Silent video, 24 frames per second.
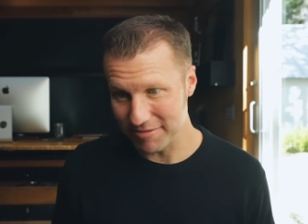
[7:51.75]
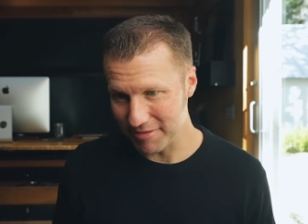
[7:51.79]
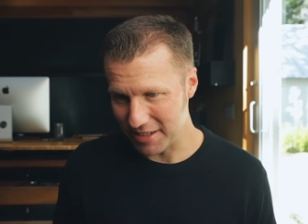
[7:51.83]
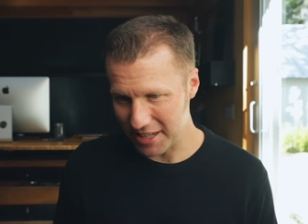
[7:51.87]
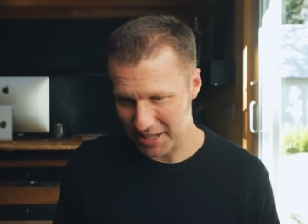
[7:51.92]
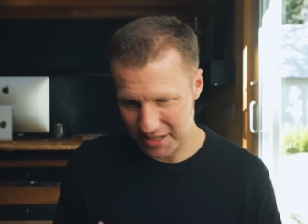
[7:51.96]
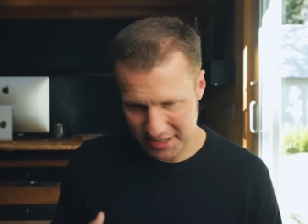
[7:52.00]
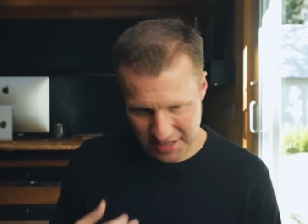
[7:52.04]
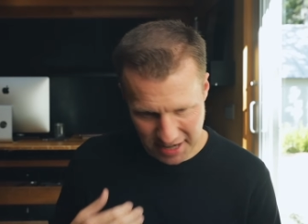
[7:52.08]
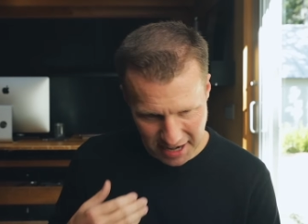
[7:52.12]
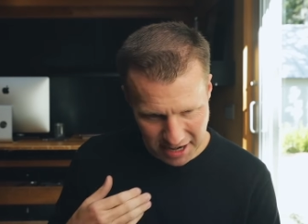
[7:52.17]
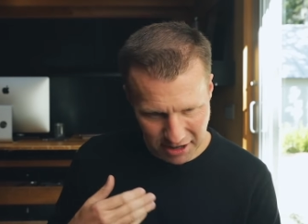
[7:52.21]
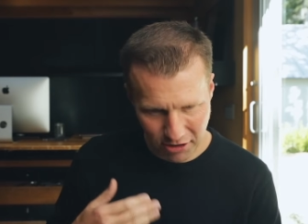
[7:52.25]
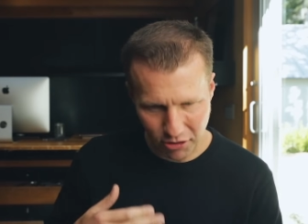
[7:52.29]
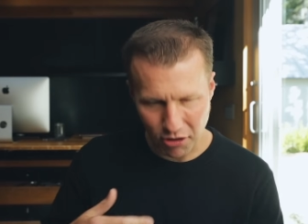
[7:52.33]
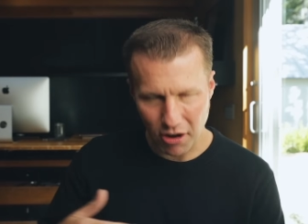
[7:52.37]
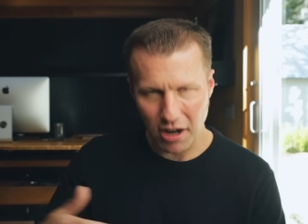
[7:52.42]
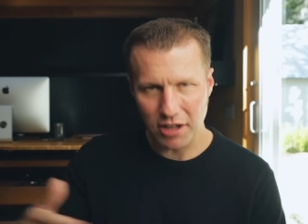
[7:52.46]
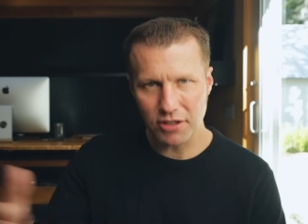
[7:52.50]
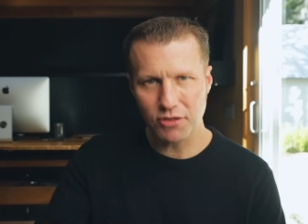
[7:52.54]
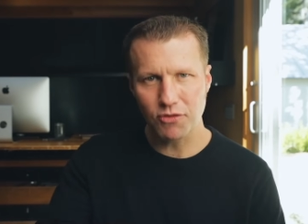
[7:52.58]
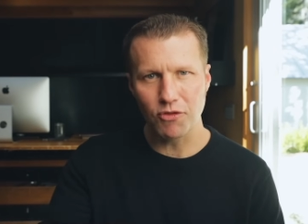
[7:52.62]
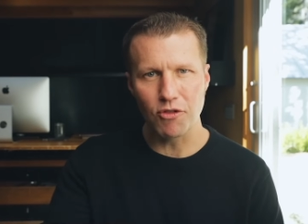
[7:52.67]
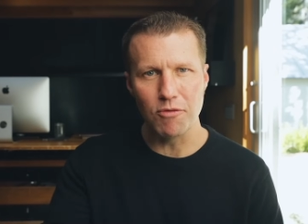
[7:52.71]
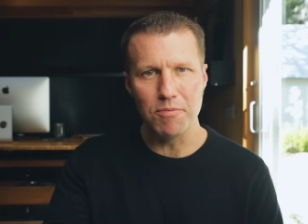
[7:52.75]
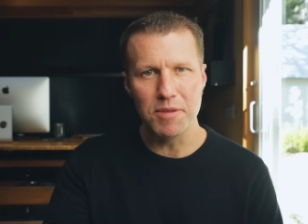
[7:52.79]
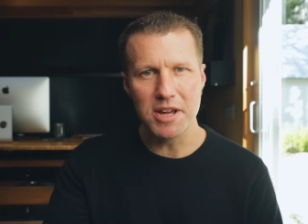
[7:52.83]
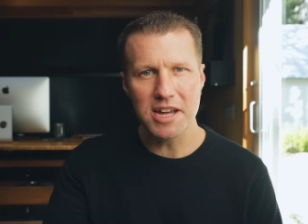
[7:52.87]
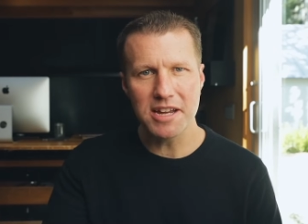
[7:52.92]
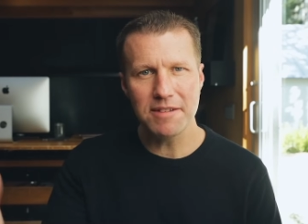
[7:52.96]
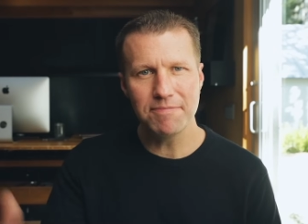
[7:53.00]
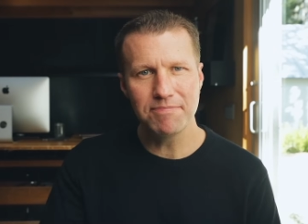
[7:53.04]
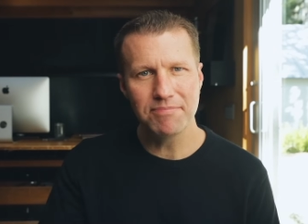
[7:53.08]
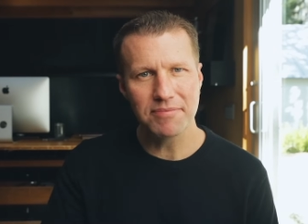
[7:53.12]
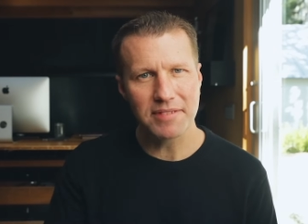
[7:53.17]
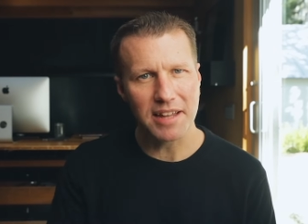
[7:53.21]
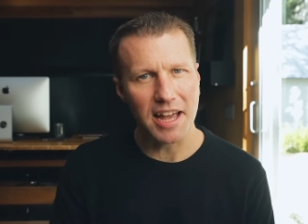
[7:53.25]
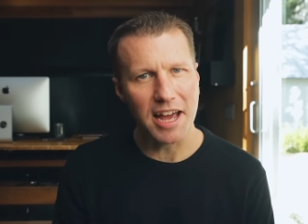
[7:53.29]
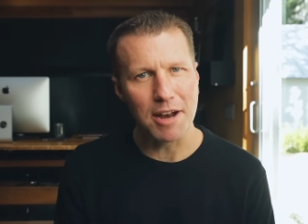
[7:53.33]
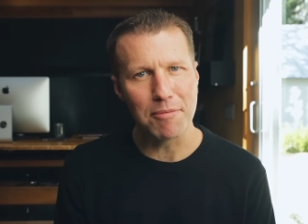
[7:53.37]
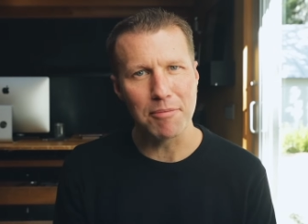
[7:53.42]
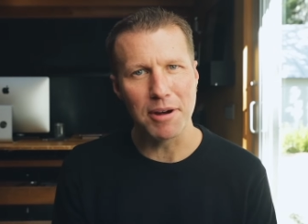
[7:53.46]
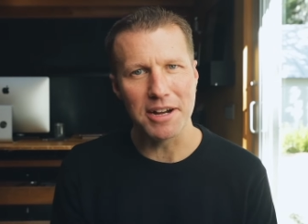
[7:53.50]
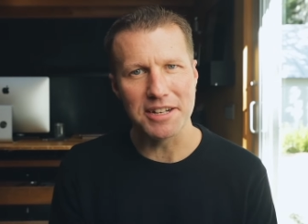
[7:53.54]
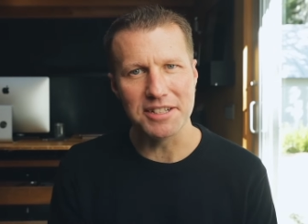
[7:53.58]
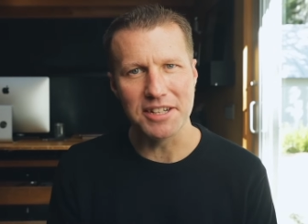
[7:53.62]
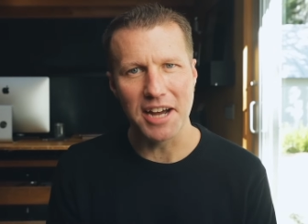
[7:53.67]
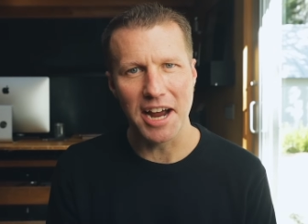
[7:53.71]
They sat across from me at
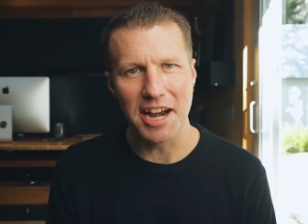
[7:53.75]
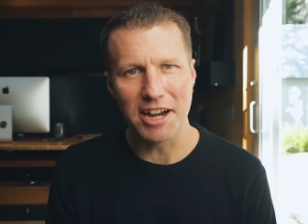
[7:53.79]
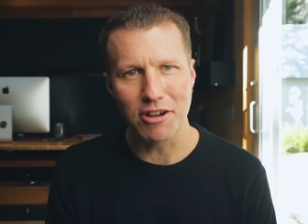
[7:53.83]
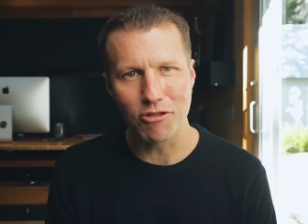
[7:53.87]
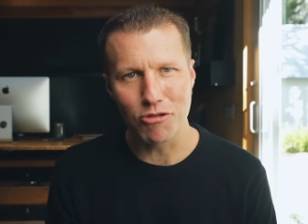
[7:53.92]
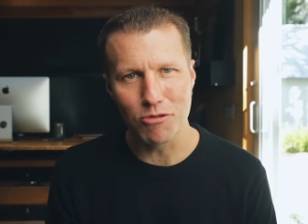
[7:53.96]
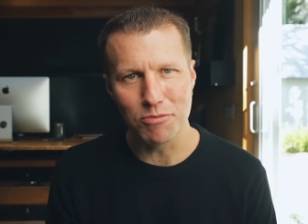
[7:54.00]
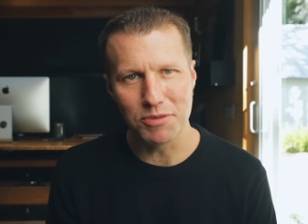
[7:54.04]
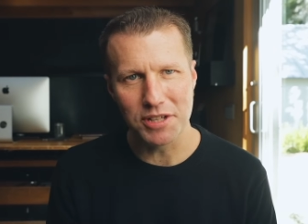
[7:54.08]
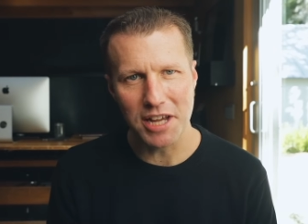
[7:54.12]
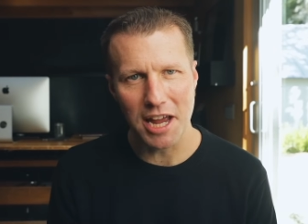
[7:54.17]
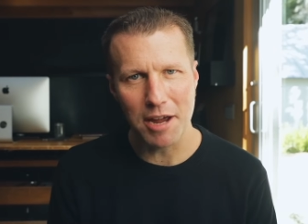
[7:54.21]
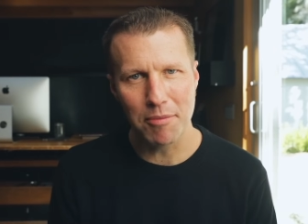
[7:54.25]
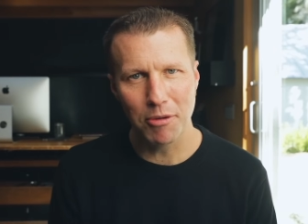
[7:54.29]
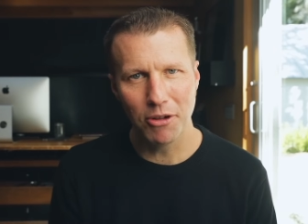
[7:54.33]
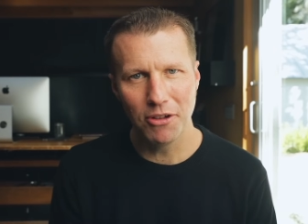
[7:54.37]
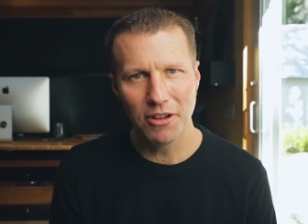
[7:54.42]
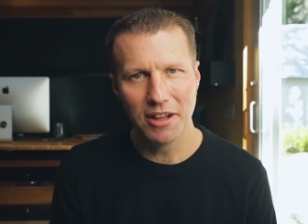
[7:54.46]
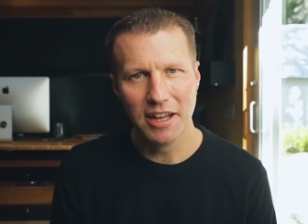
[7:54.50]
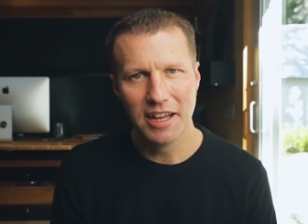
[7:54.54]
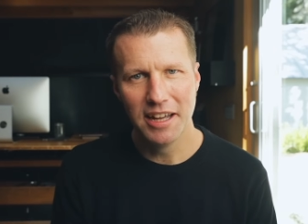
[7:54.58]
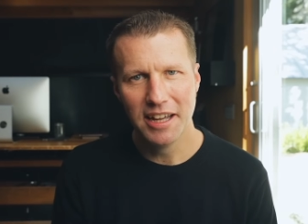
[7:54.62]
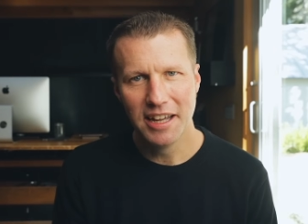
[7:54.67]
my dining room table,